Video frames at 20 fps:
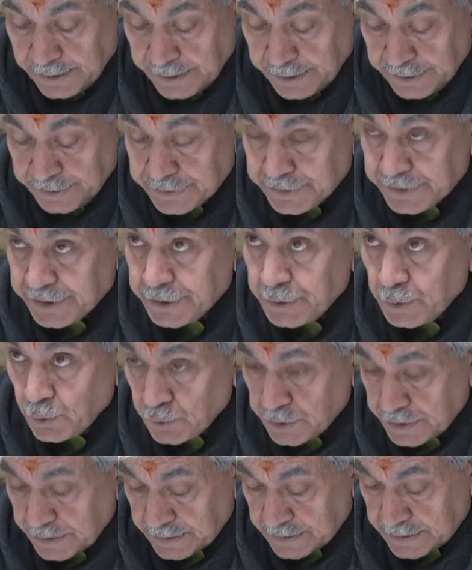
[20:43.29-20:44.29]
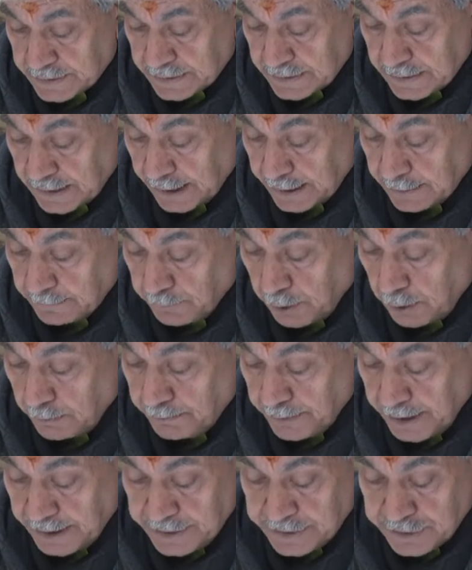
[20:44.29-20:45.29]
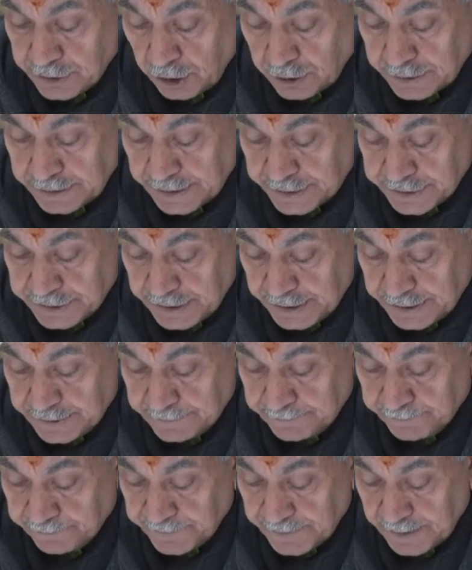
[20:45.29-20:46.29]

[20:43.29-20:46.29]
institutions like Bombay Stock Exchange,